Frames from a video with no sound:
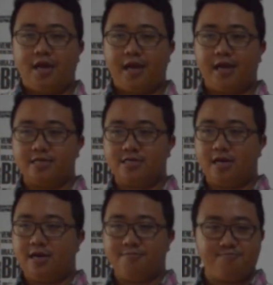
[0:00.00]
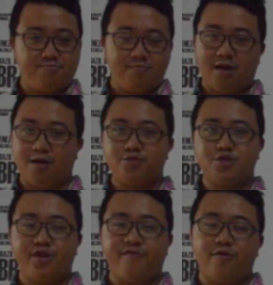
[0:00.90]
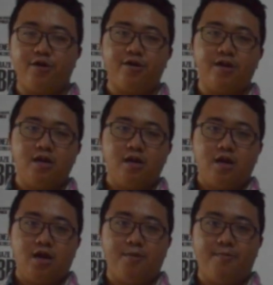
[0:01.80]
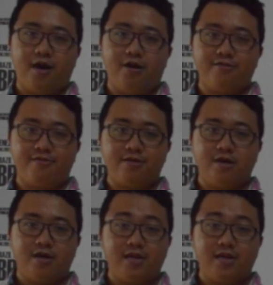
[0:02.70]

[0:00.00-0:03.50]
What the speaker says: and I'm sure you've heard about the